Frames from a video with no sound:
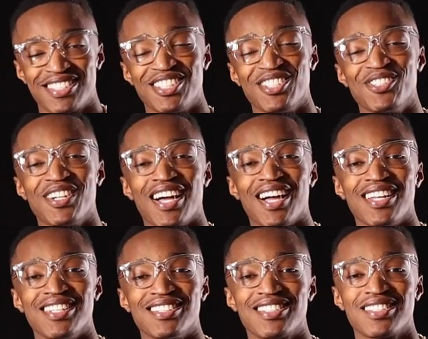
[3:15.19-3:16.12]
to you
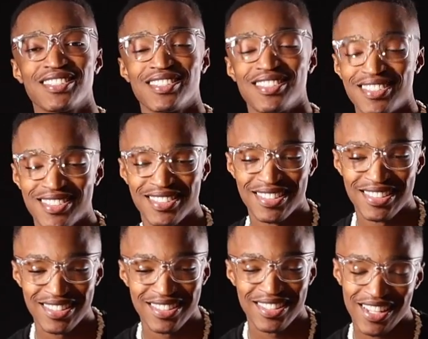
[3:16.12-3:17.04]
guys,
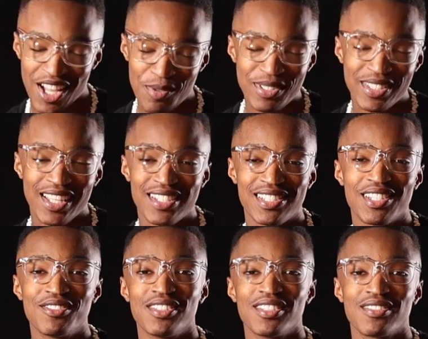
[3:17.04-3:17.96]
happy
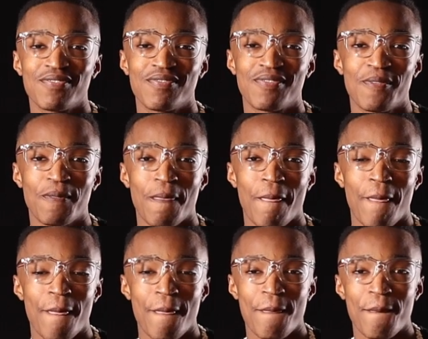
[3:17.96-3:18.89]
Thanksgiving.
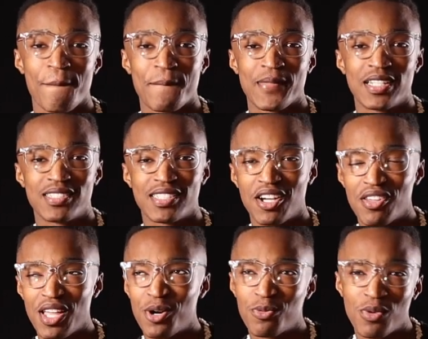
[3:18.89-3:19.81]

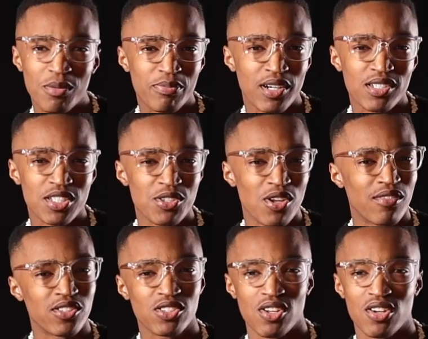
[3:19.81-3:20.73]
Tell that one person you
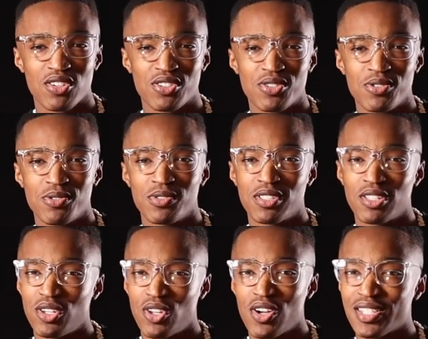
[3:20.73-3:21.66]
haven't talked to in
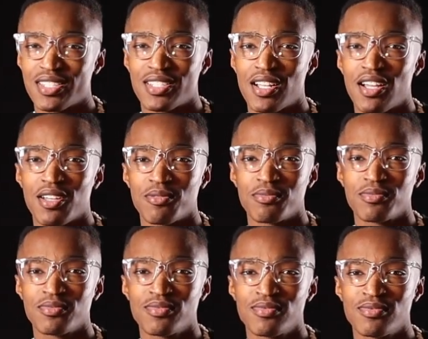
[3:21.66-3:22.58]
the longest time.
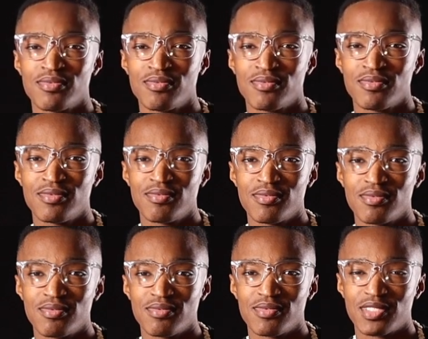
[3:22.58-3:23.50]

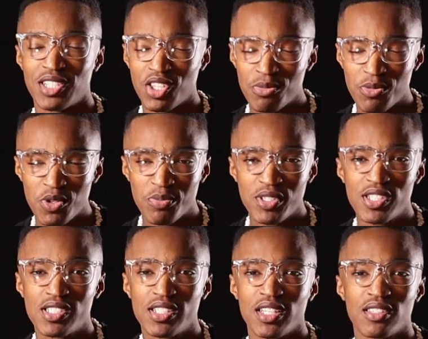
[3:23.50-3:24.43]
Tell them you
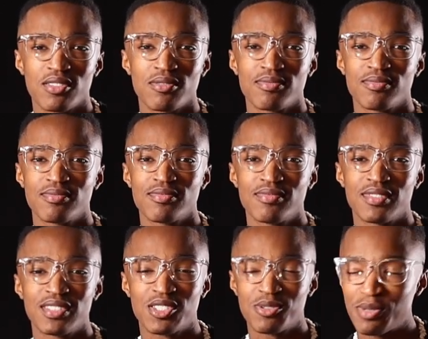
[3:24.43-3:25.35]
appreciate them.
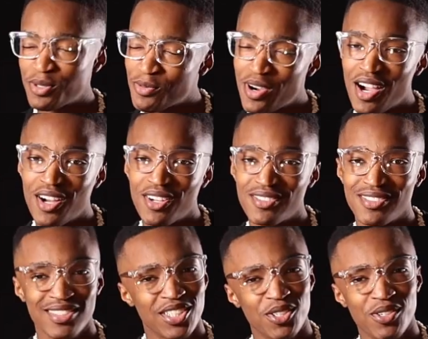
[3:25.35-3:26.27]
it's been a
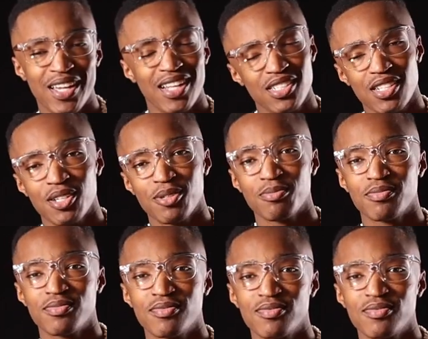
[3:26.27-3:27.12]
while, you know, catch up.